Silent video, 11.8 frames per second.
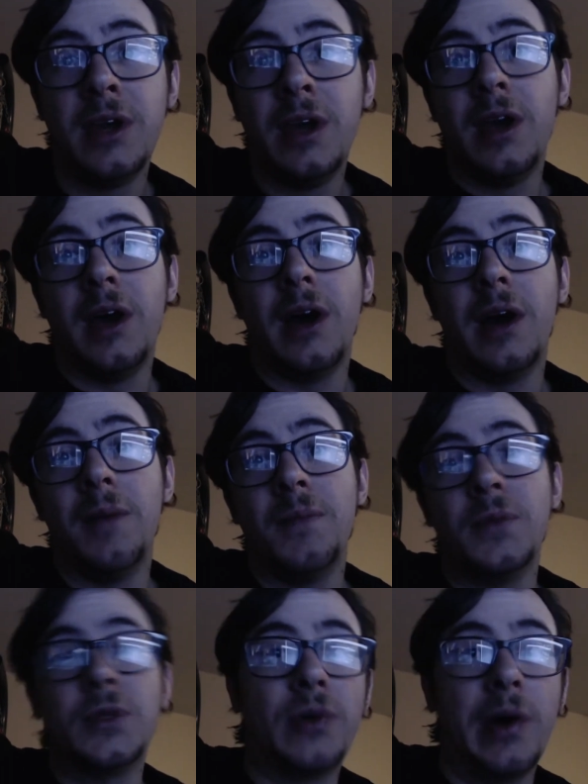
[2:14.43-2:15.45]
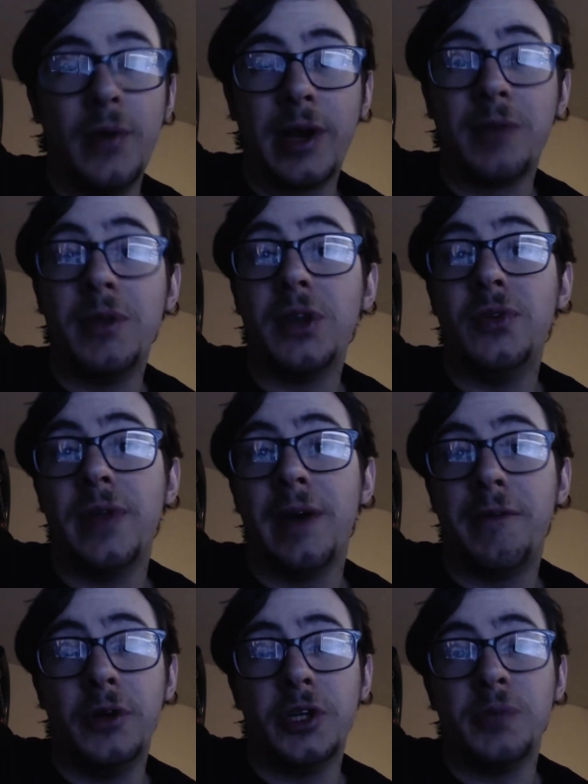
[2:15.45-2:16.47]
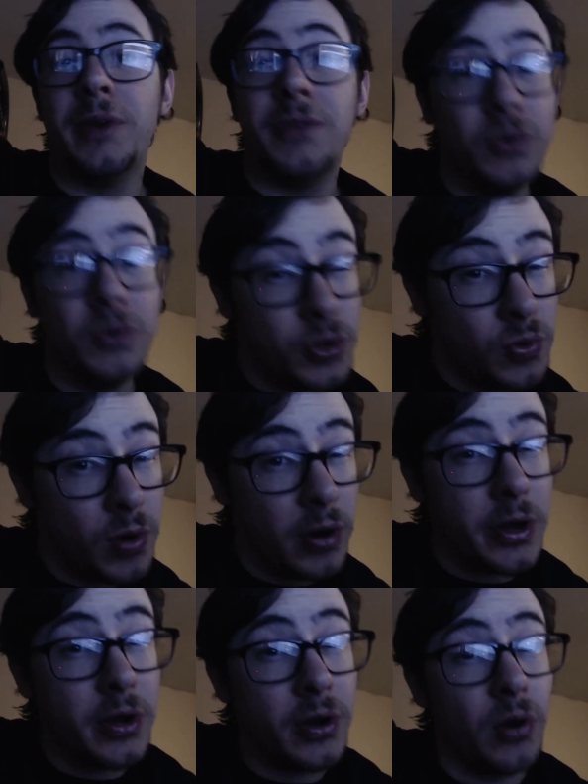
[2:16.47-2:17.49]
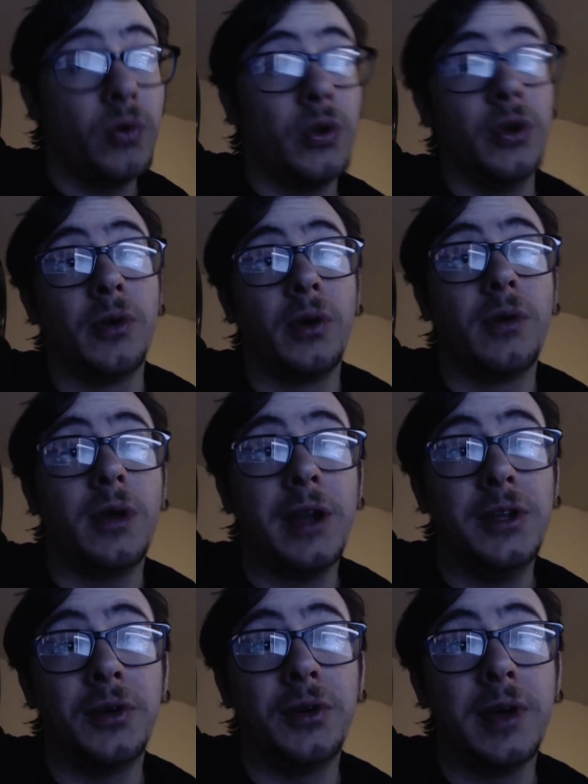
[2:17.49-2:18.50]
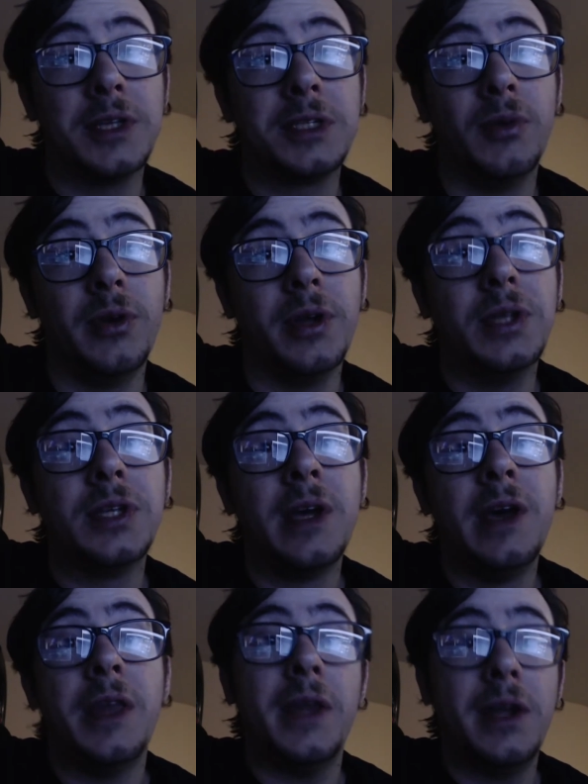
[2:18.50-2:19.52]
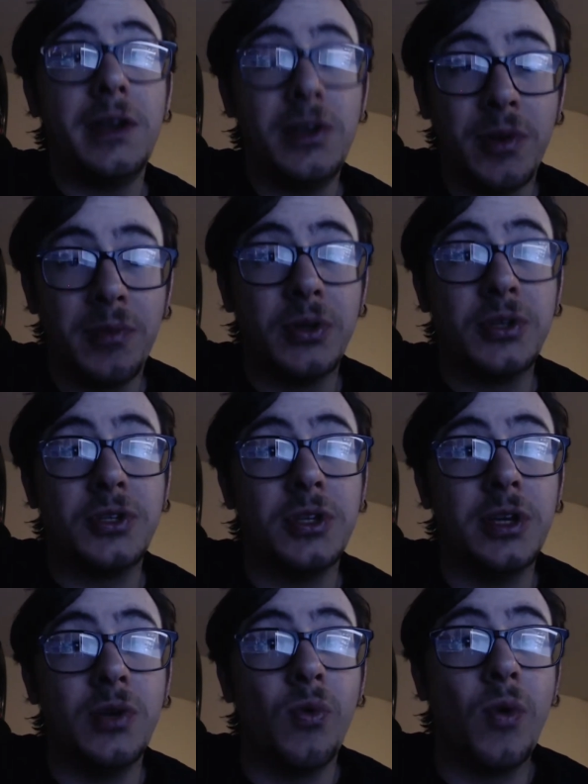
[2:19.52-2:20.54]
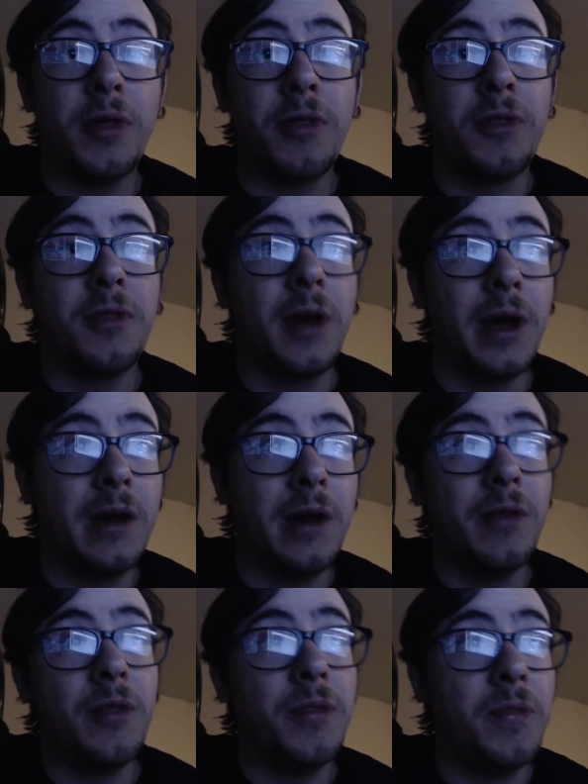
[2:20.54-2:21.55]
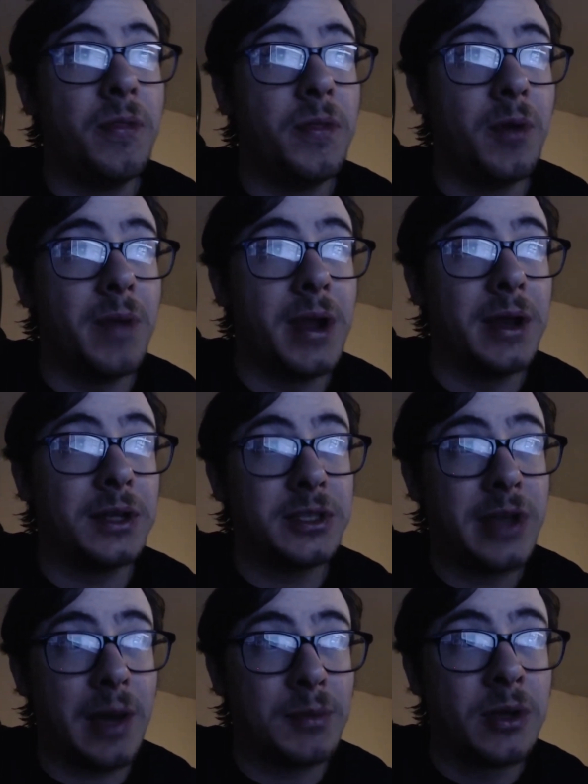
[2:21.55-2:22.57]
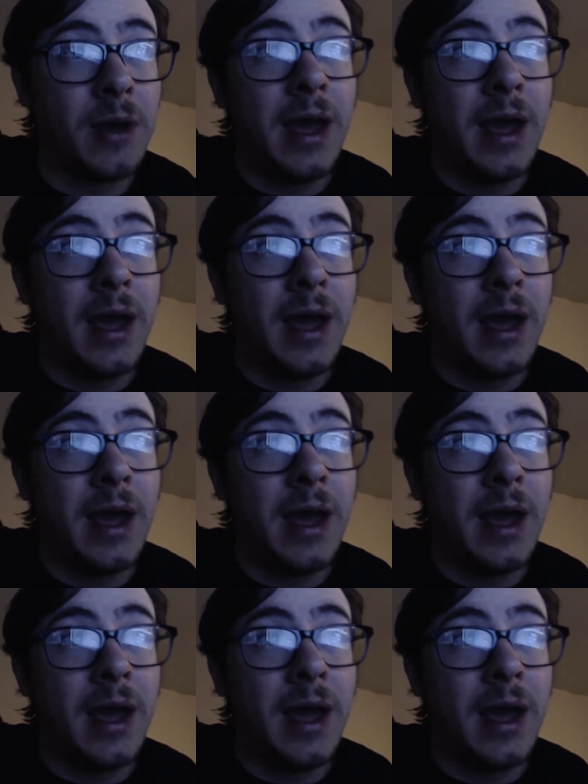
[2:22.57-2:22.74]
So I would recommend you do that first. But if you do already know who your ideal customer is, then you can proceed with the remaining steps.